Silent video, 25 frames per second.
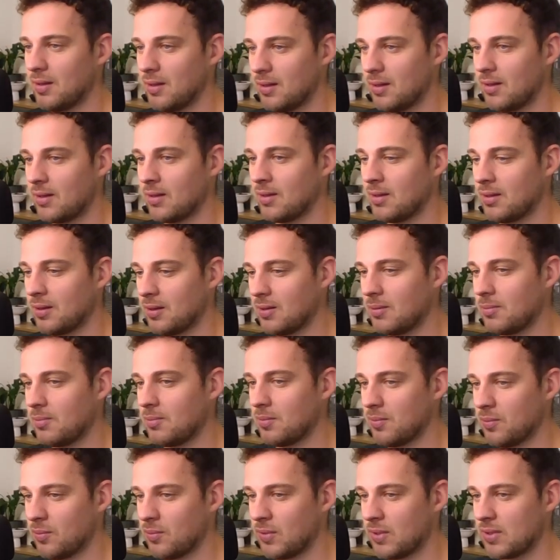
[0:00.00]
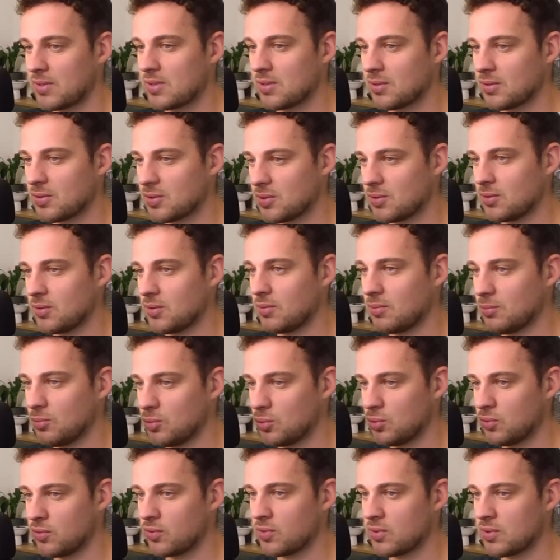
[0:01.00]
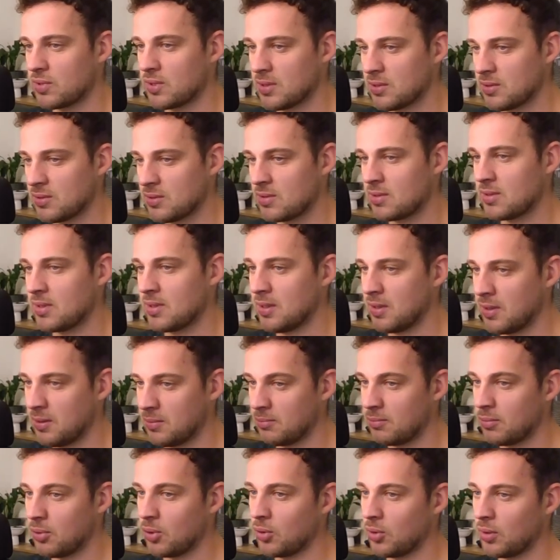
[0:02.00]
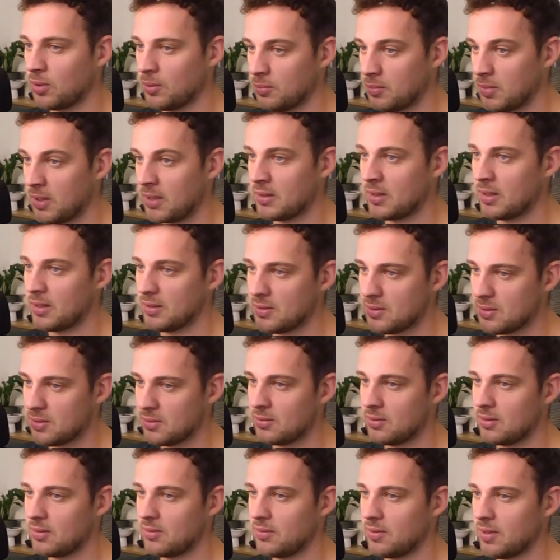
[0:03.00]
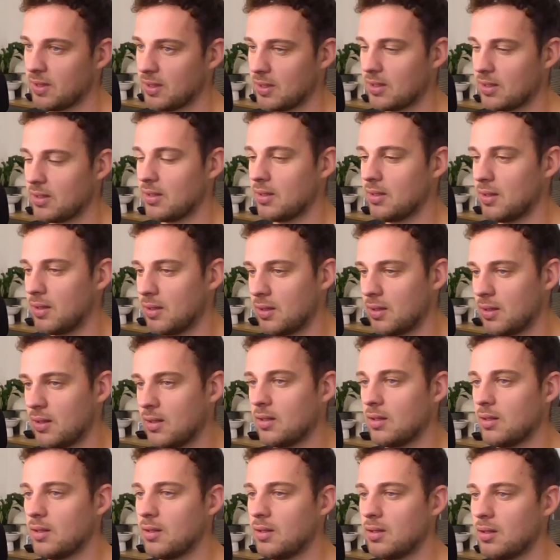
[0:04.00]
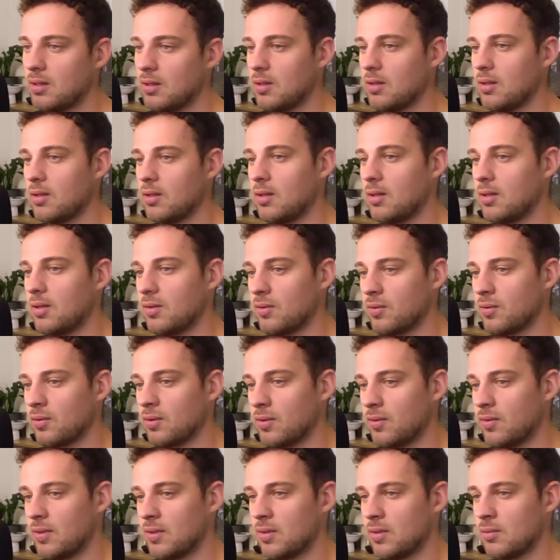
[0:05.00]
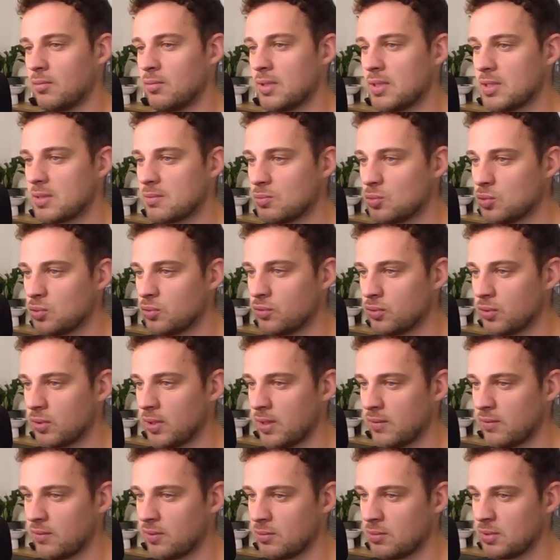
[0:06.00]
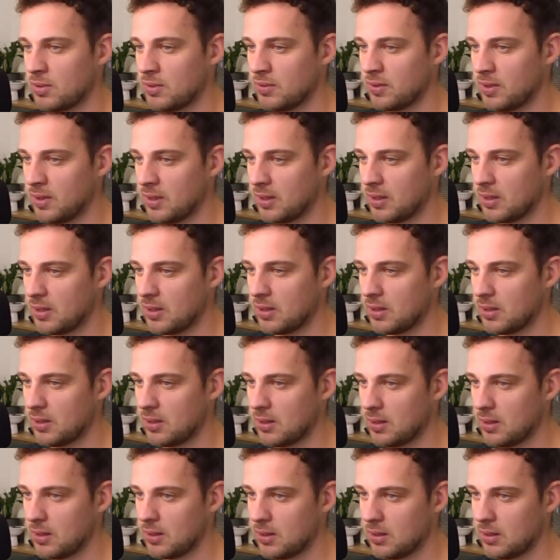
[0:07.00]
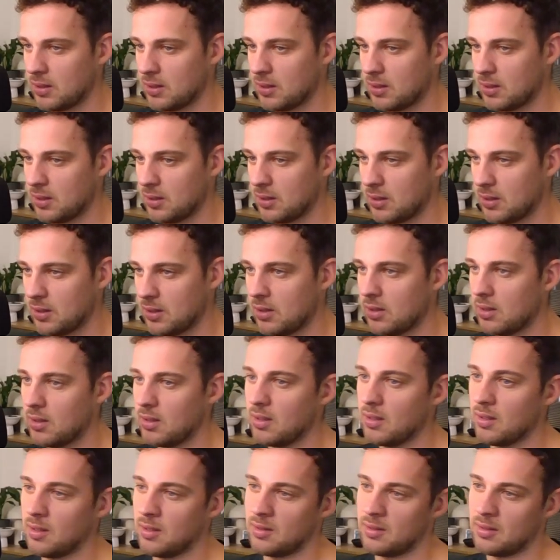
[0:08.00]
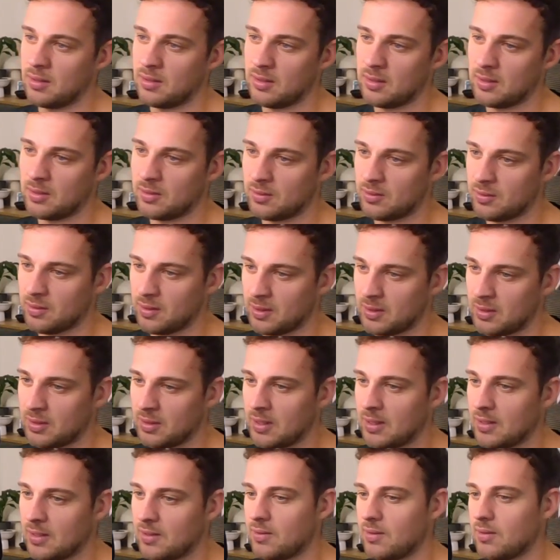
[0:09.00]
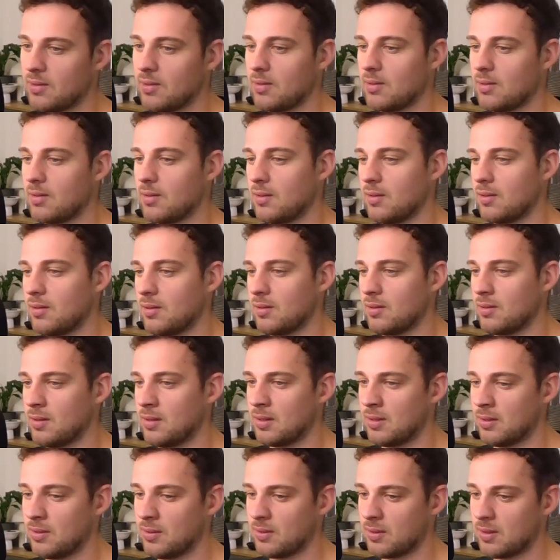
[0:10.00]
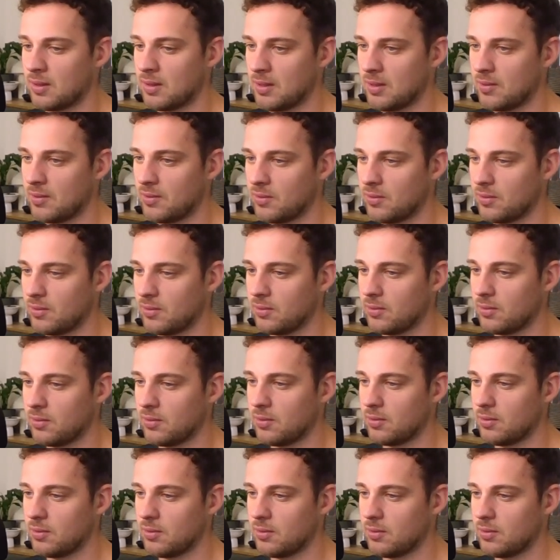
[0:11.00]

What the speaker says: That's also not a move because that's just there, and my knight's under attack. So I think the best move will have to be take, and then he could take that. Then I'll castle.